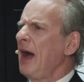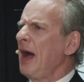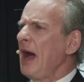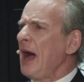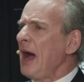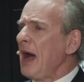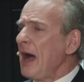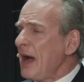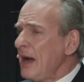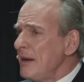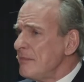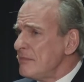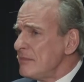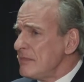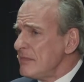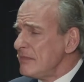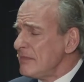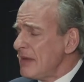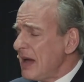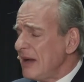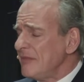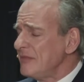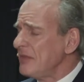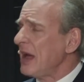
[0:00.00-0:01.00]

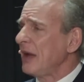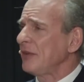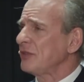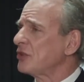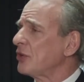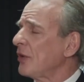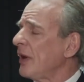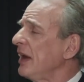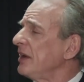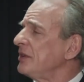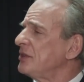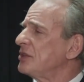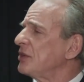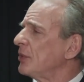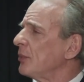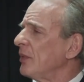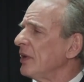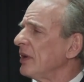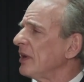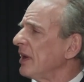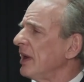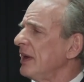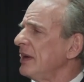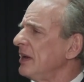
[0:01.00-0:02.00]
I'm, I've not tried to
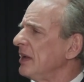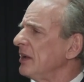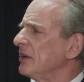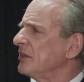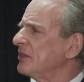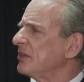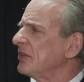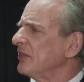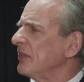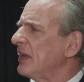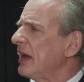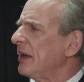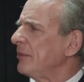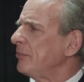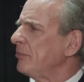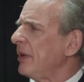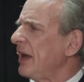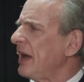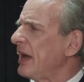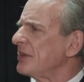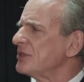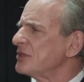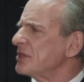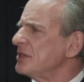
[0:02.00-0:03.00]
relate it to that
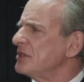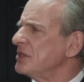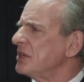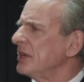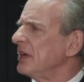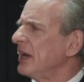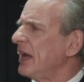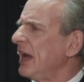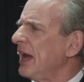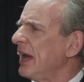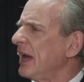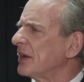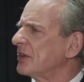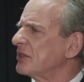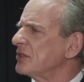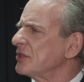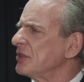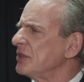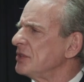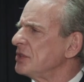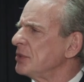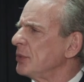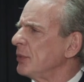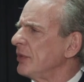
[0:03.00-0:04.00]
passage in Acts
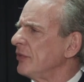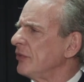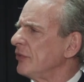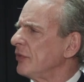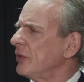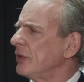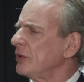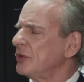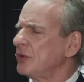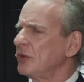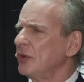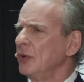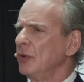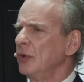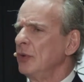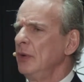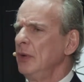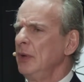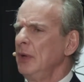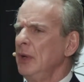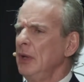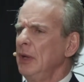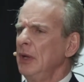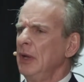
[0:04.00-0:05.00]
that you refer to.
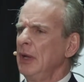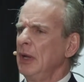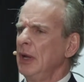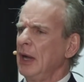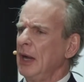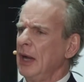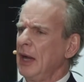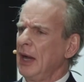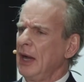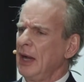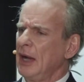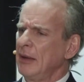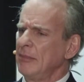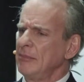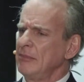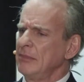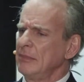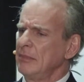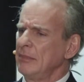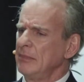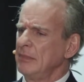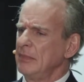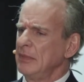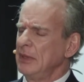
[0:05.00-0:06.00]

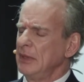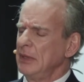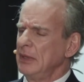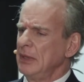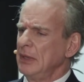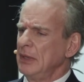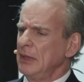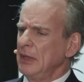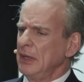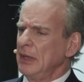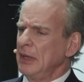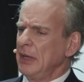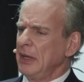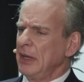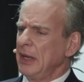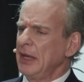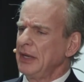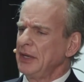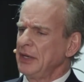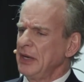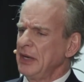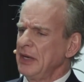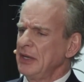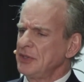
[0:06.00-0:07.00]
Um,
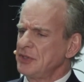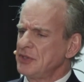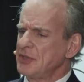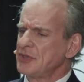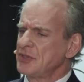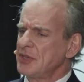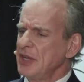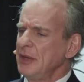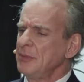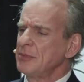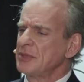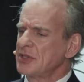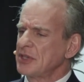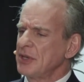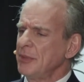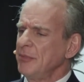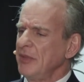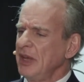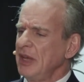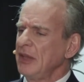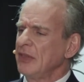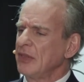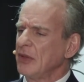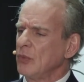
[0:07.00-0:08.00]
it, it seems to
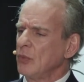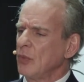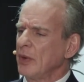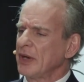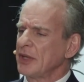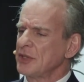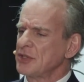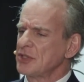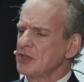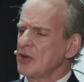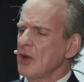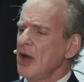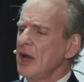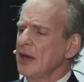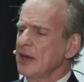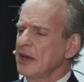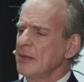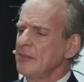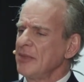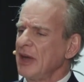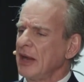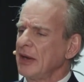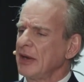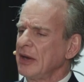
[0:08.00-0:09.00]
me that what it's
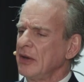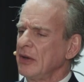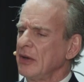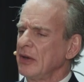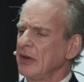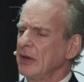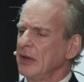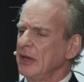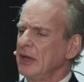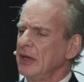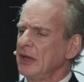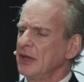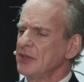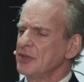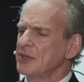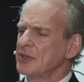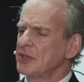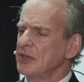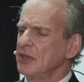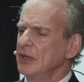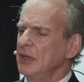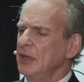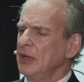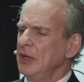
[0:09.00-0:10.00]
talking about here
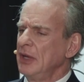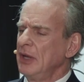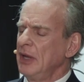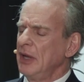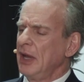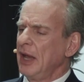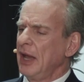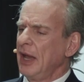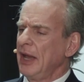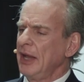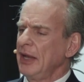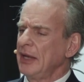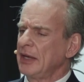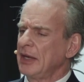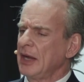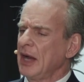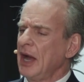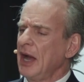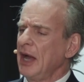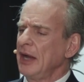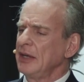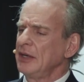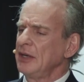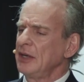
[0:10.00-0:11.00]
is a
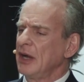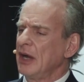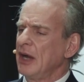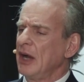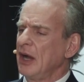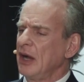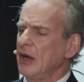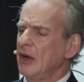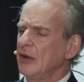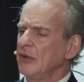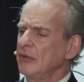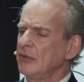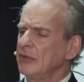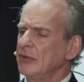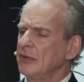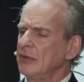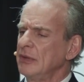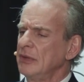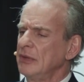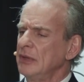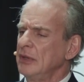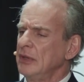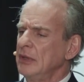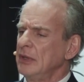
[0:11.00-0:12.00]
kind of
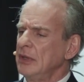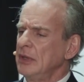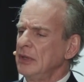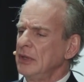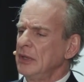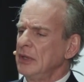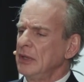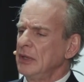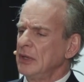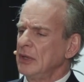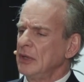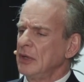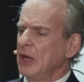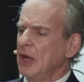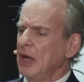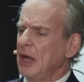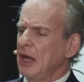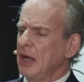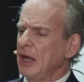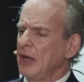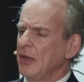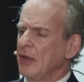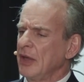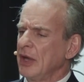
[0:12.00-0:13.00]

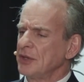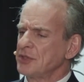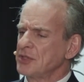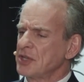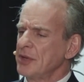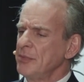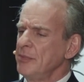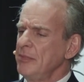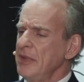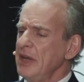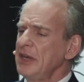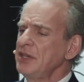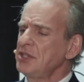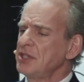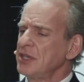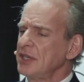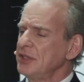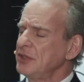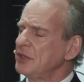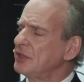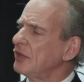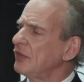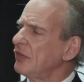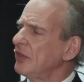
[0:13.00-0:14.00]
uh,
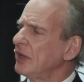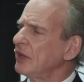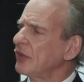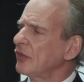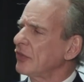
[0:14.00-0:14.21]
submission to the